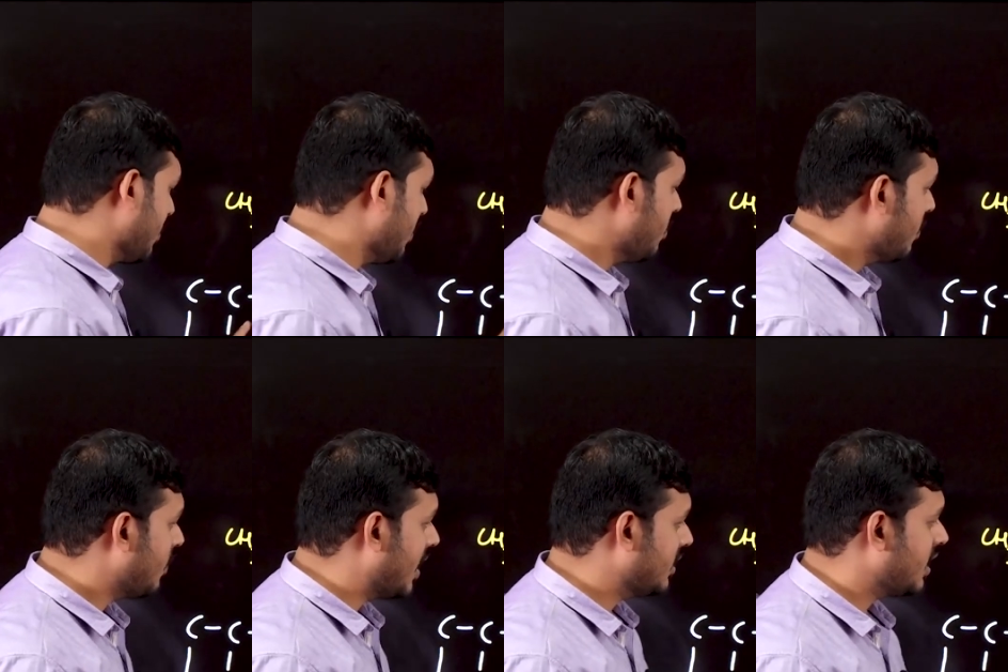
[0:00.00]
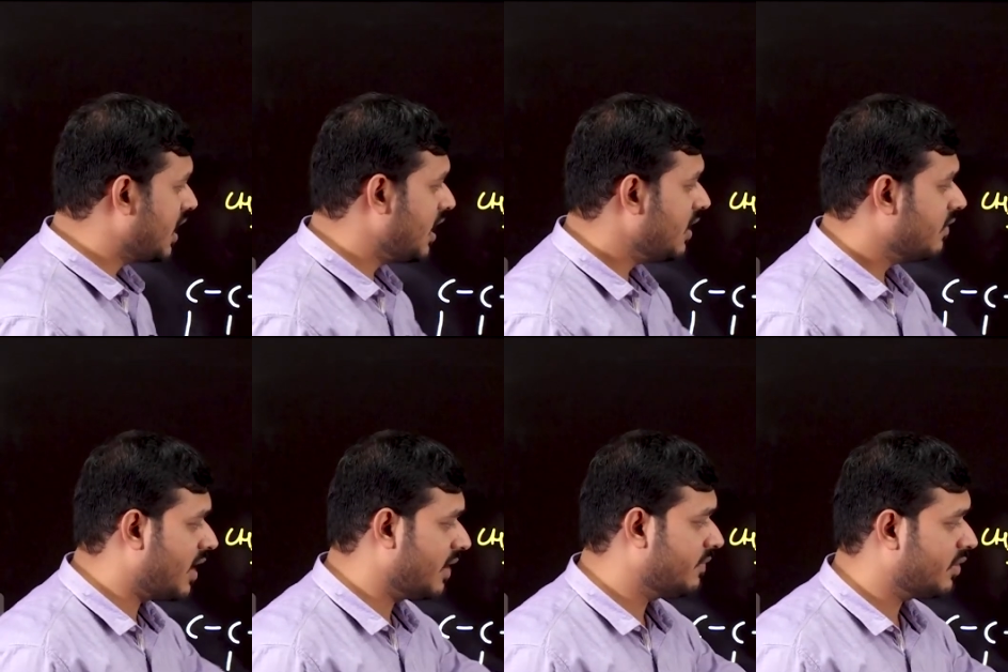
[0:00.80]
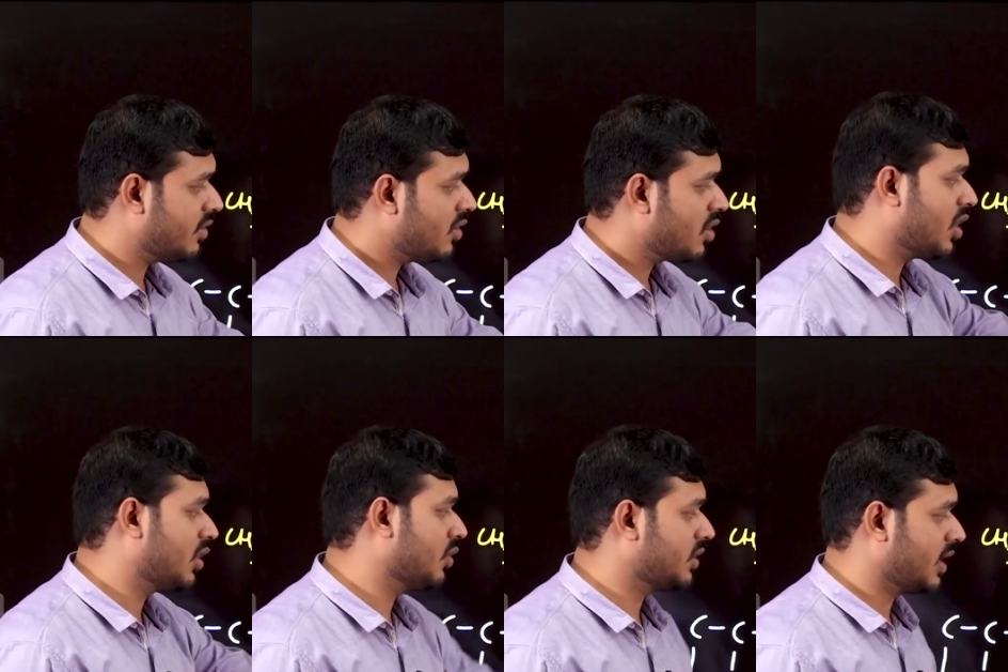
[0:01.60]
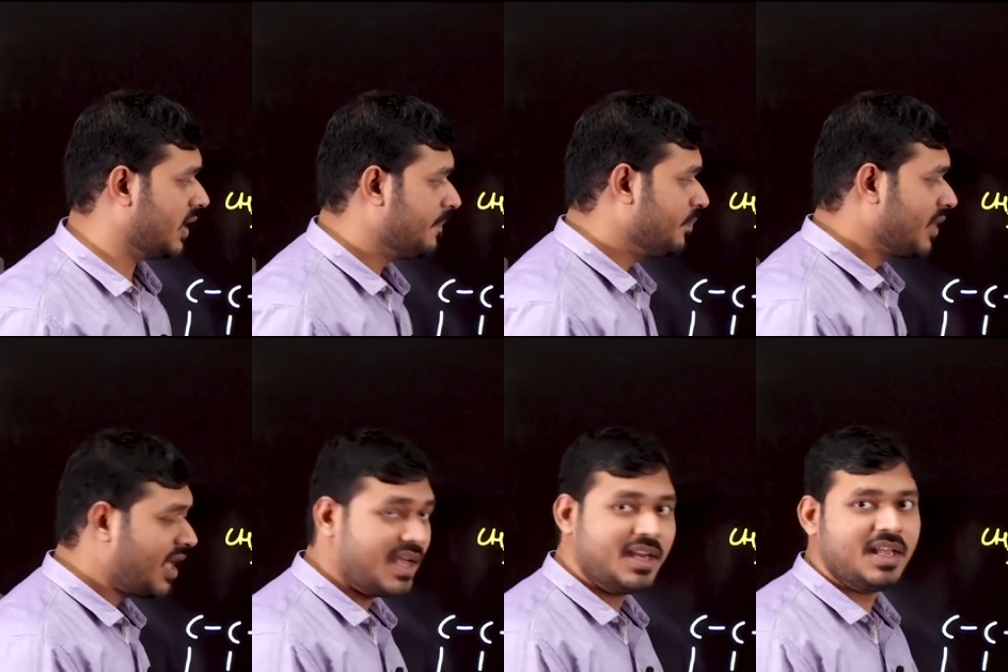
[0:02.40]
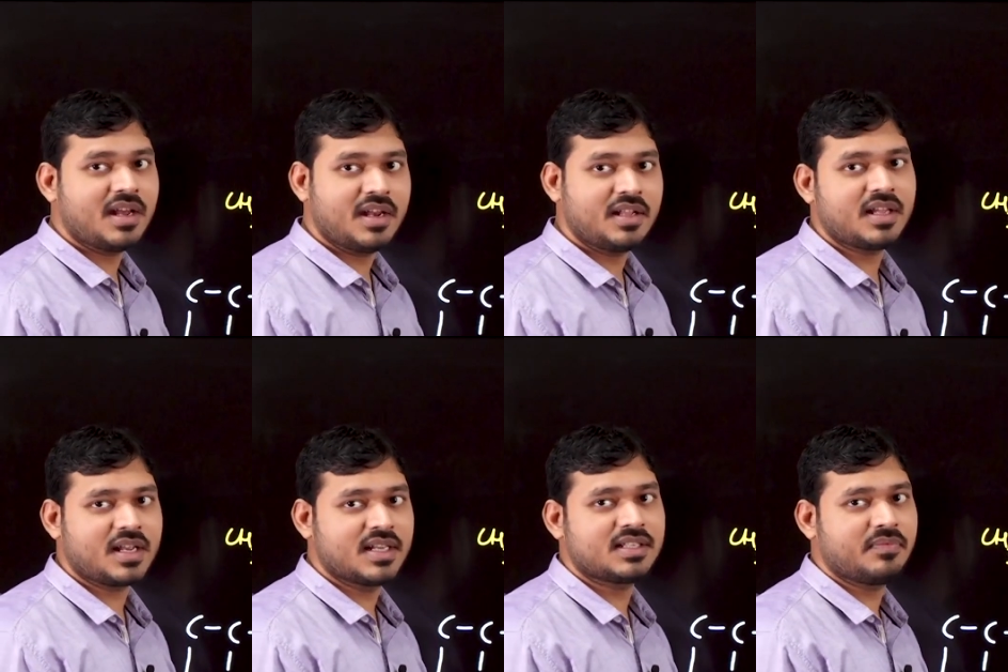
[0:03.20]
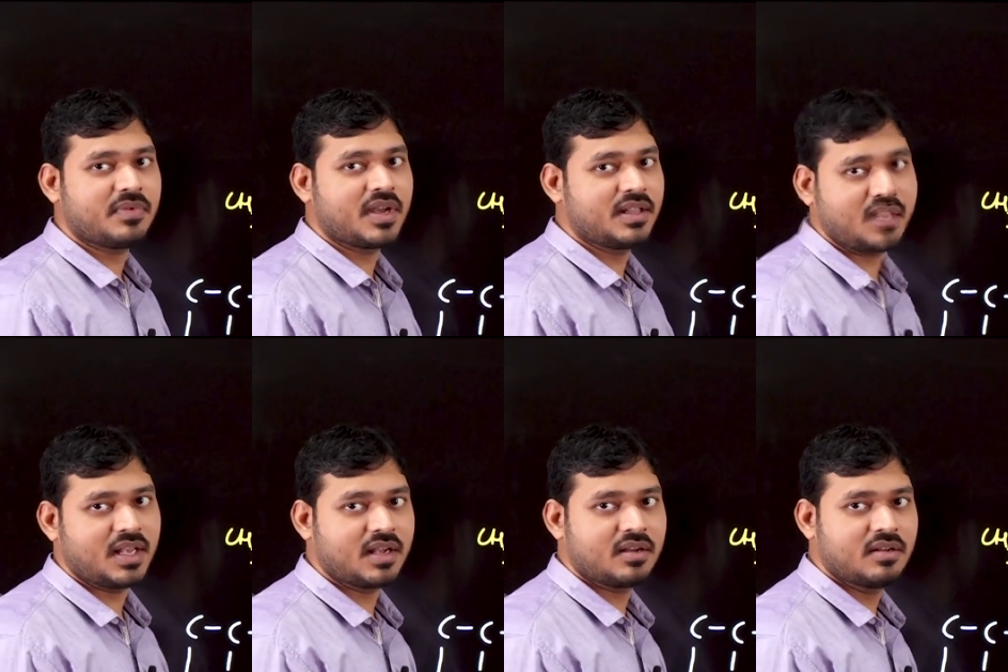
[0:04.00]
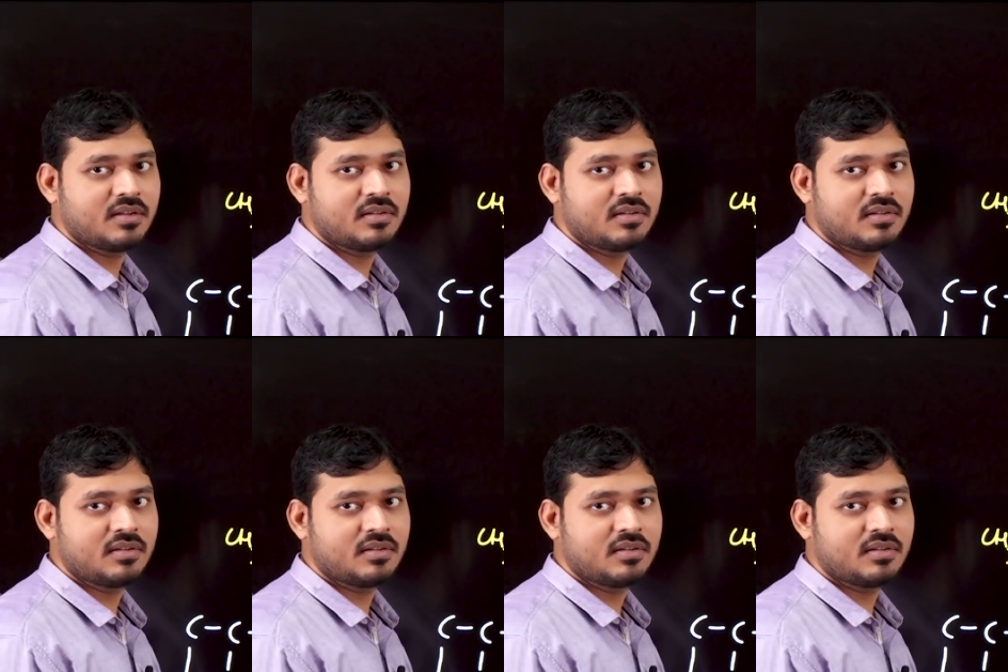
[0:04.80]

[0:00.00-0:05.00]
2, 1, 3, 1, 4 or 2, 3. Any another case if you can think?